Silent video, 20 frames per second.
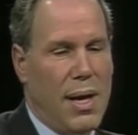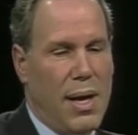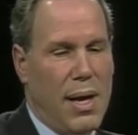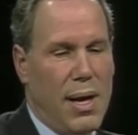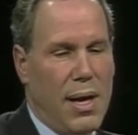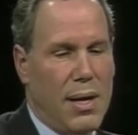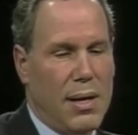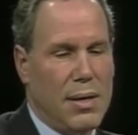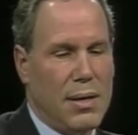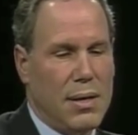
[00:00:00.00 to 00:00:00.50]

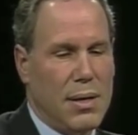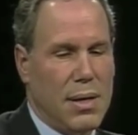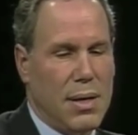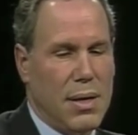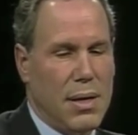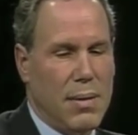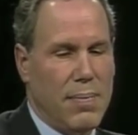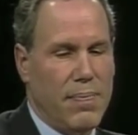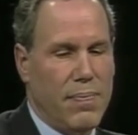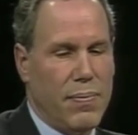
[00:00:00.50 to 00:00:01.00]
and
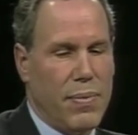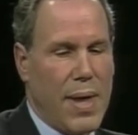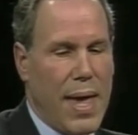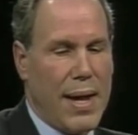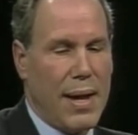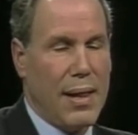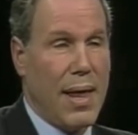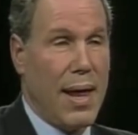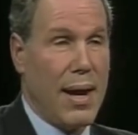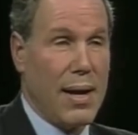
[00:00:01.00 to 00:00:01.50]
had
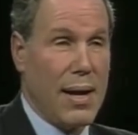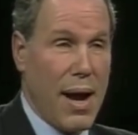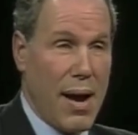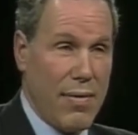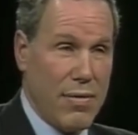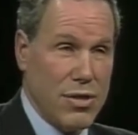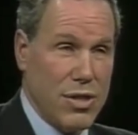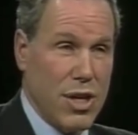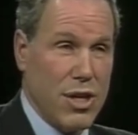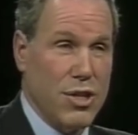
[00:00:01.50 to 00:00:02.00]
a lot of
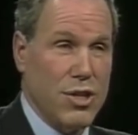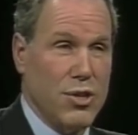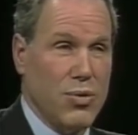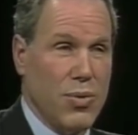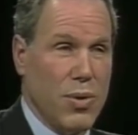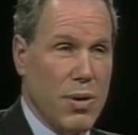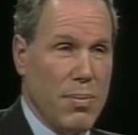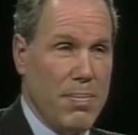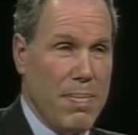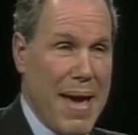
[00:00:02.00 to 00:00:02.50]
conversations
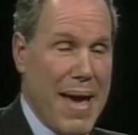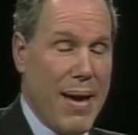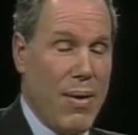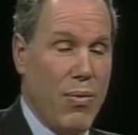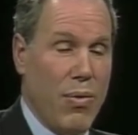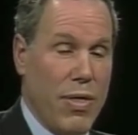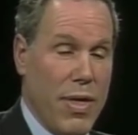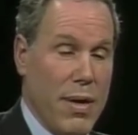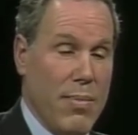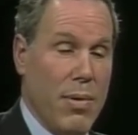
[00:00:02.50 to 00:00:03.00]

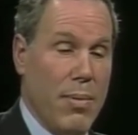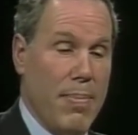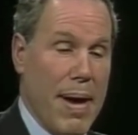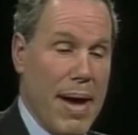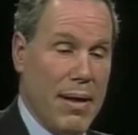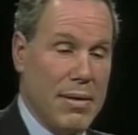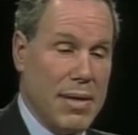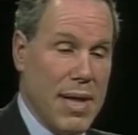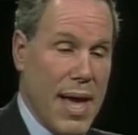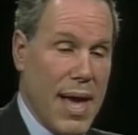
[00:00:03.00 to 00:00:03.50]
with him
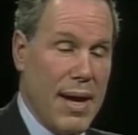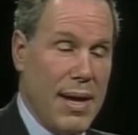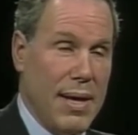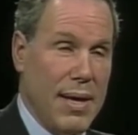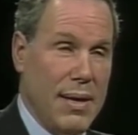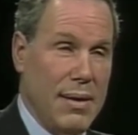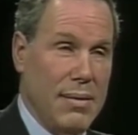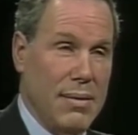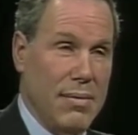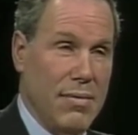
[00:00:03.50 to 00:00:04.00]
about that.
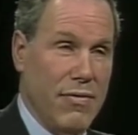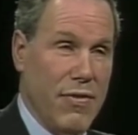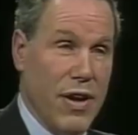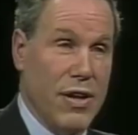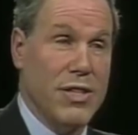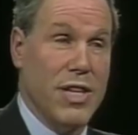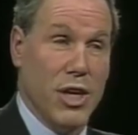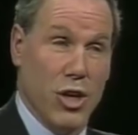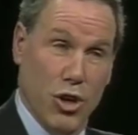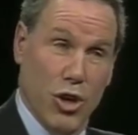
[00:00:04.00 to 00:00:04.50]
He
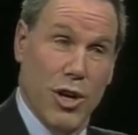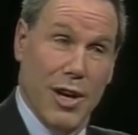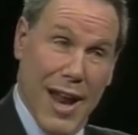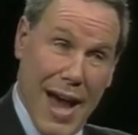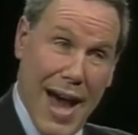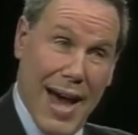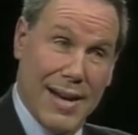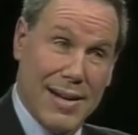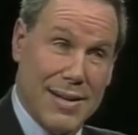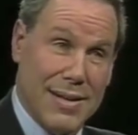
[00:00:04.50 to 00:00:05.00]
felt he could
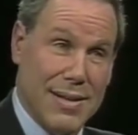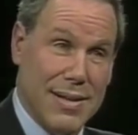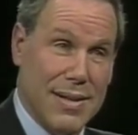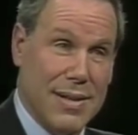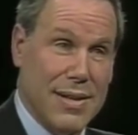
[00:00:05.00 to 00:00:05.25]
not.